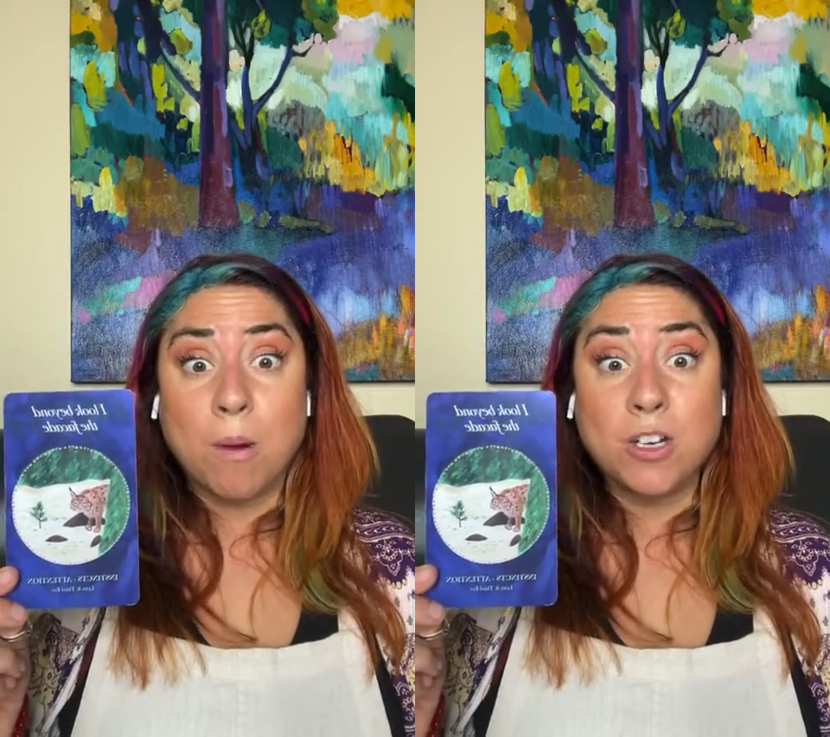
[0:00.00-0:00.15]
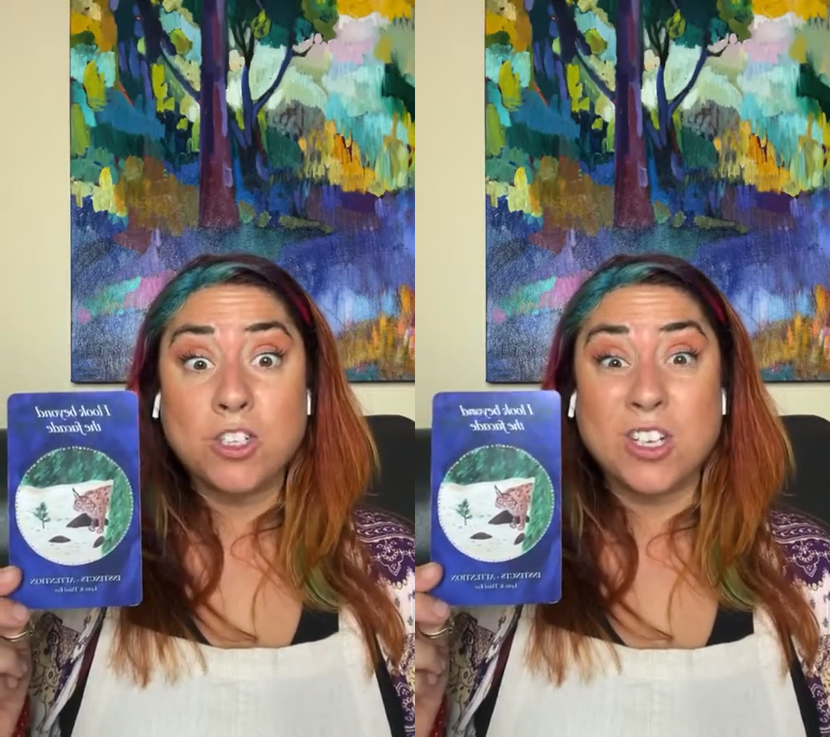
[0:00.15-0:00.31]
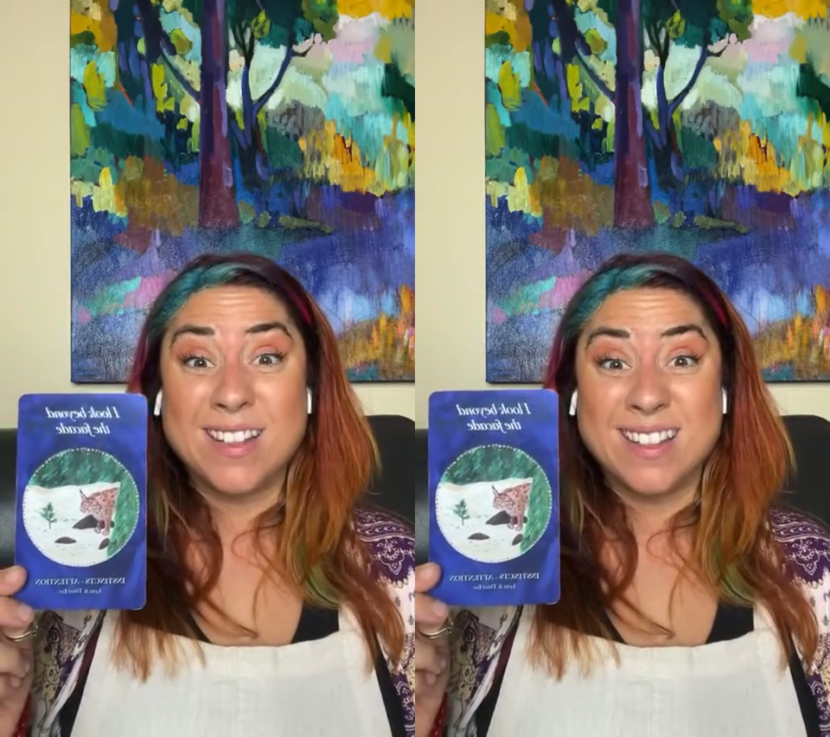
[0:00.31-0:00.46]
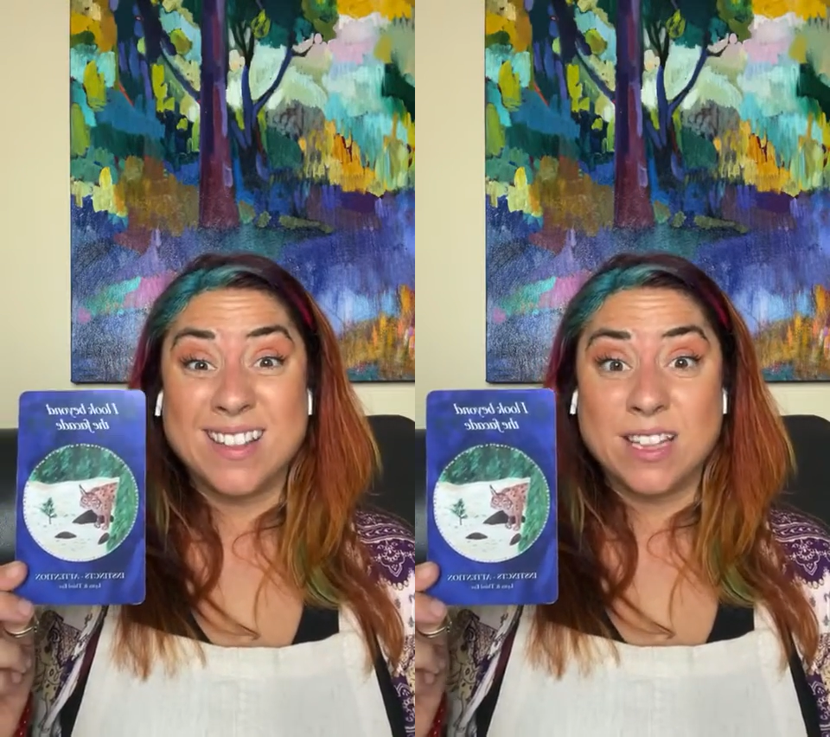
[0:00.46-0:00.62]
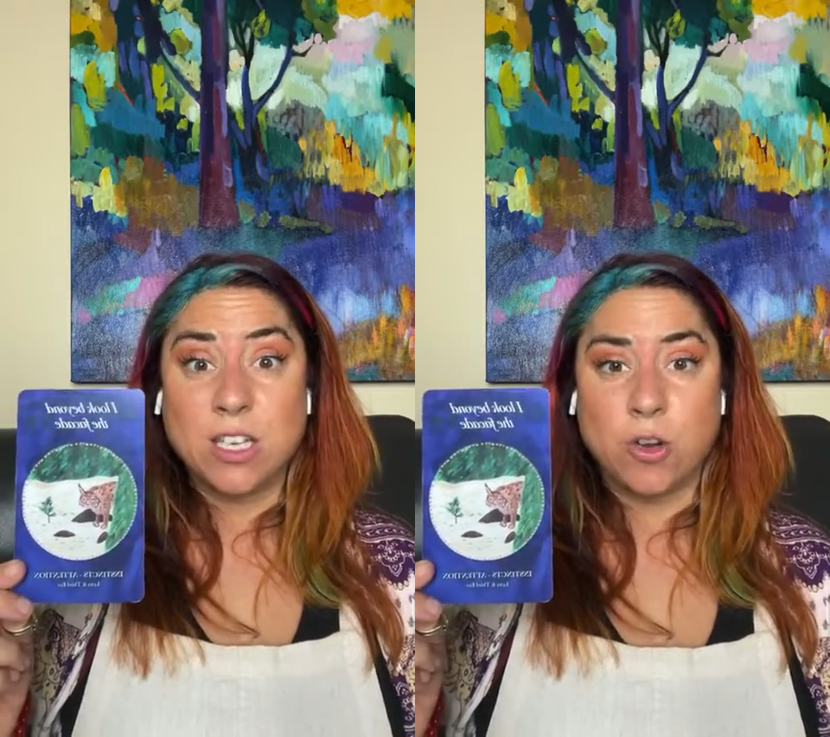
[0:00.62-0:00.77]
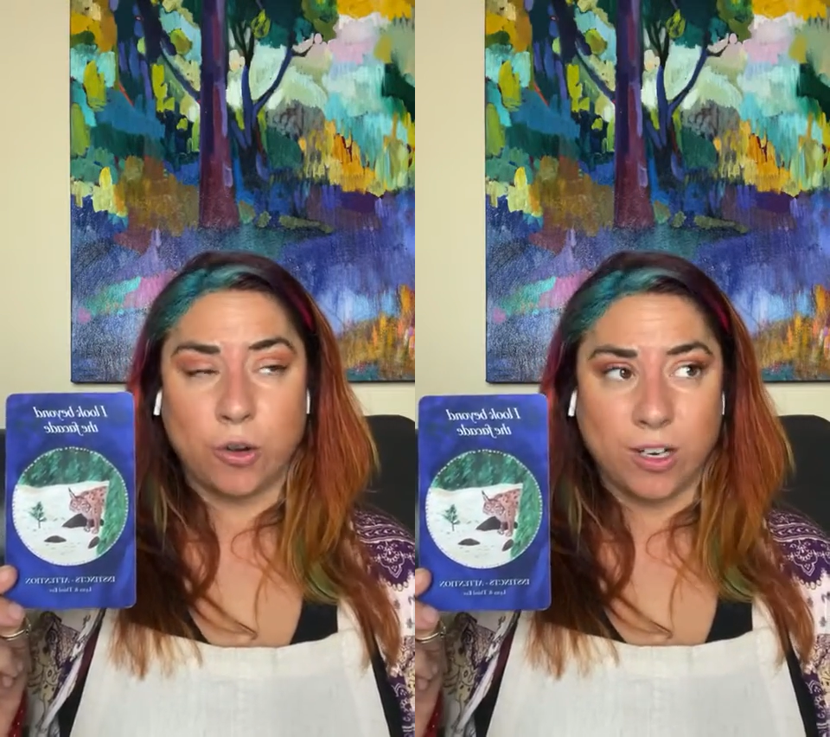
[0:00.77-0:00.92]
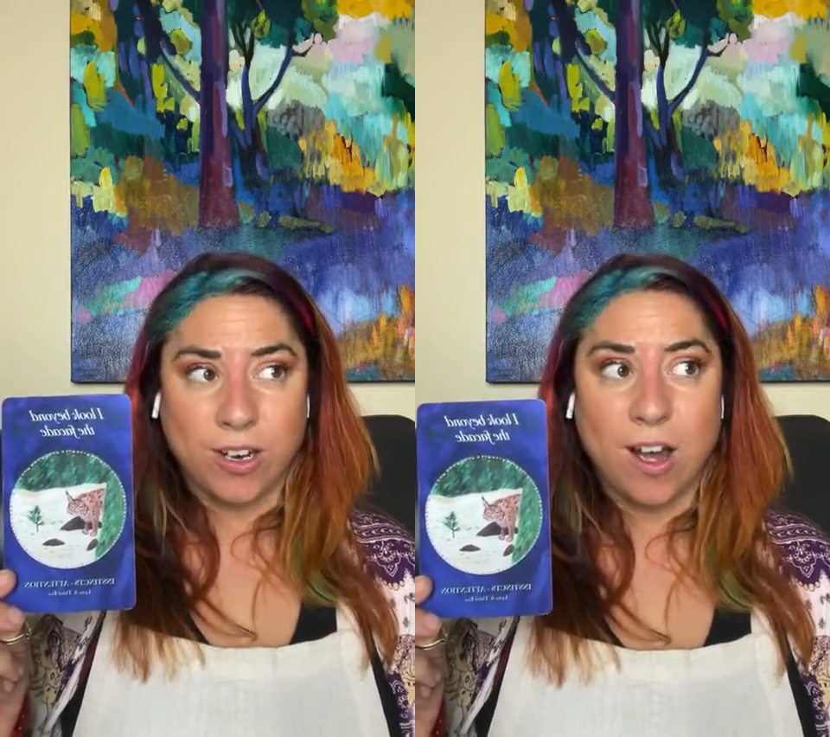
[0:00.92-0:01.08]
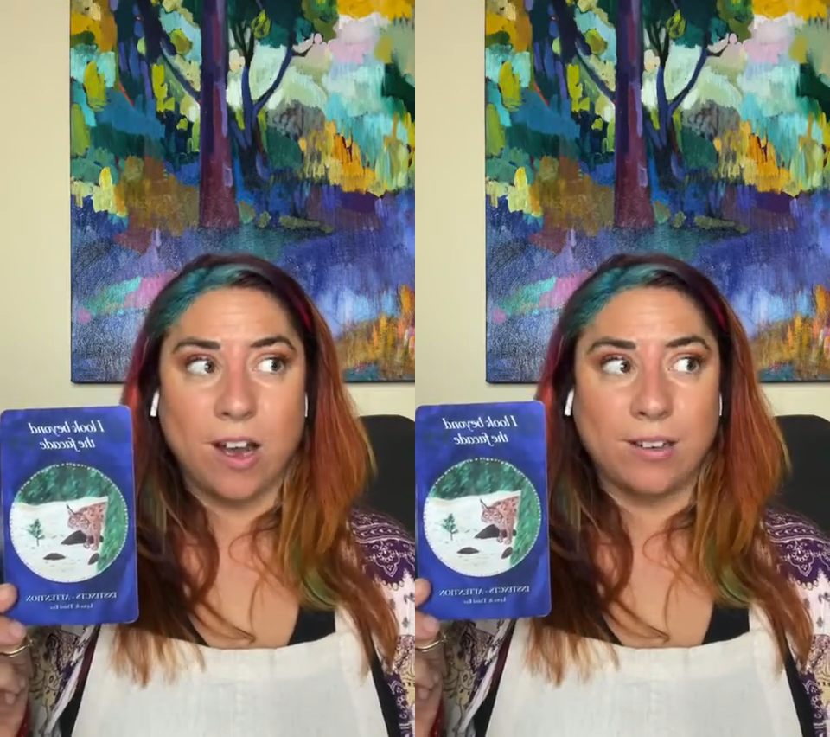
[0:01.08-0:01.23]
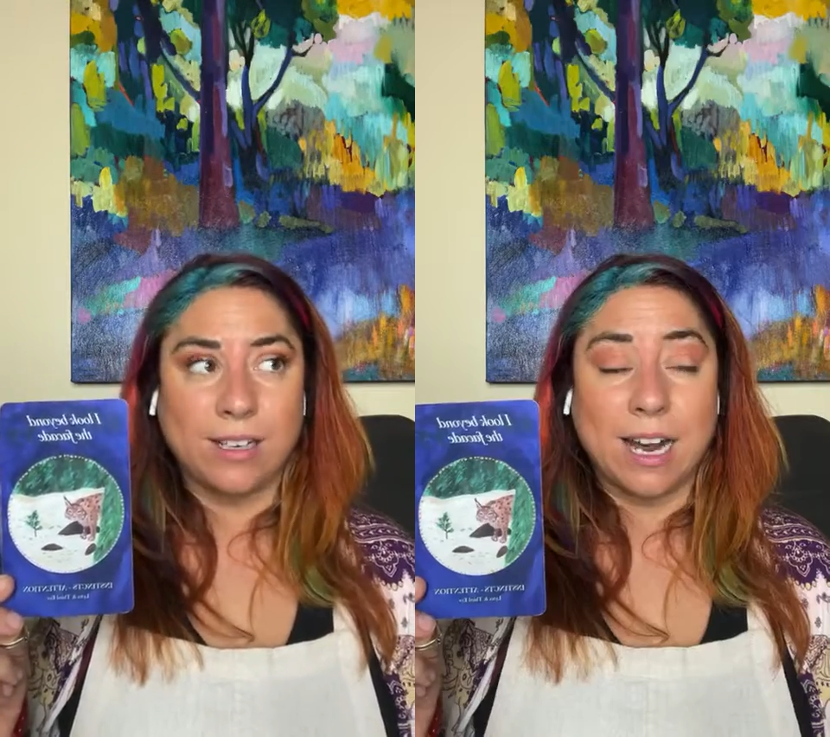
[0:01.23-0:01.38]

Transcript: much in your gut.